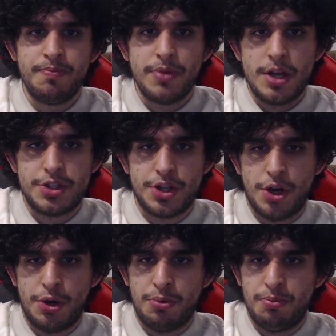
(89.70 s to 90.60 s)

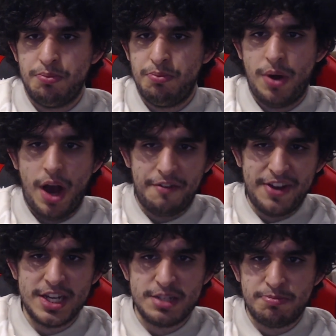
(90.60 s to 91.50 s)
So I
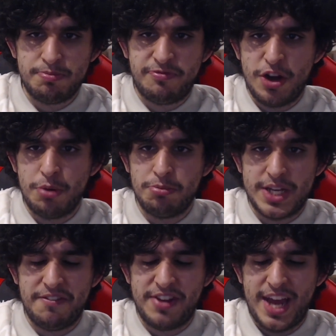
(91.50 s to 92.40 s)
think this film
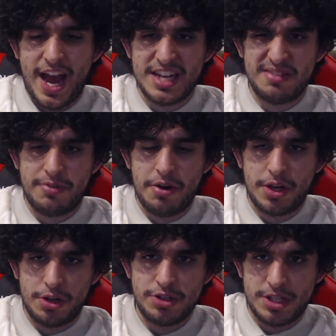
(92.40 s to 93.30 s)
definitely has a very
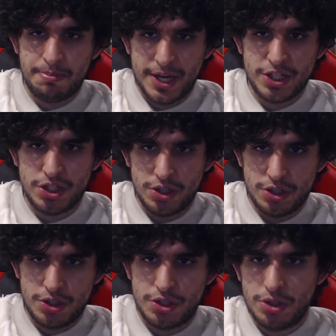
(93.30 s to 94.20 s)
close
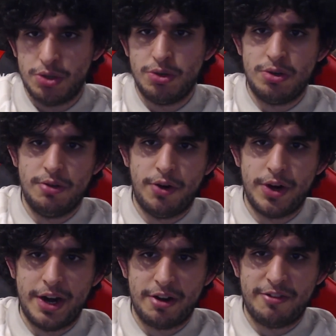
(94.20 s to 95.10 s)
depiction to the Von
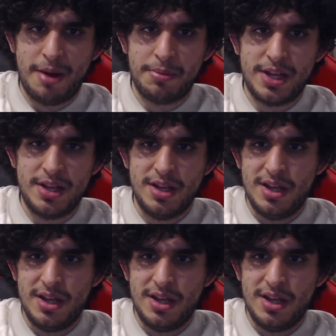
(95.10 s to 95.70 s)
Erich family,